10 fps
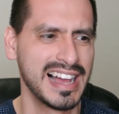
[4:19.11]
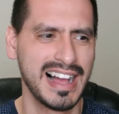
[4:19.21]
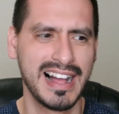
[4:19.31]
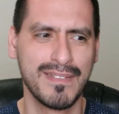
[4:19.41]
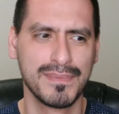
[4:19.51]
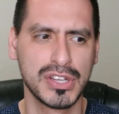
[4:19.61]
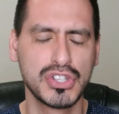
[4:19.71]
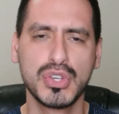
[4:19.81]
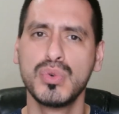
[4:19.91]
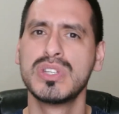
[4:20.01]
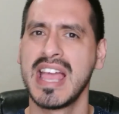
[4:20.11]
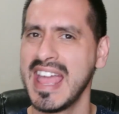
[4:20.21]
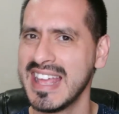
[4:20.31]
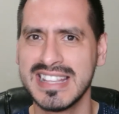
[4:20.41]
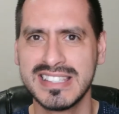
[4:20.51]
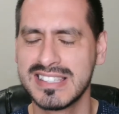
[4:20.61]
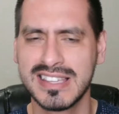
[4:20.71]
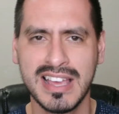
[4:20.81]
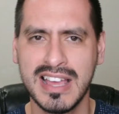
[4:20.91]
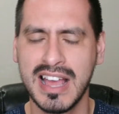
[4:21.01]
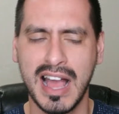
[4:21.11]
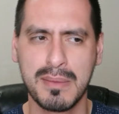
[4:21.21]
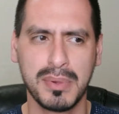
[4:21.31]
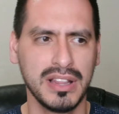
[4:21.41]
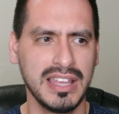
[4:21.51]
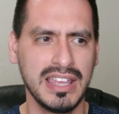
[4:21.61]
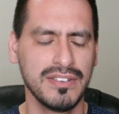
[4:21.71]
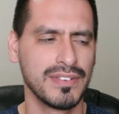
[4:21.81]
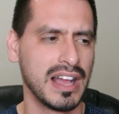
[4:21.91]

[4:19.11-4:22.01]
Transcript: Um, the two tens, I believe.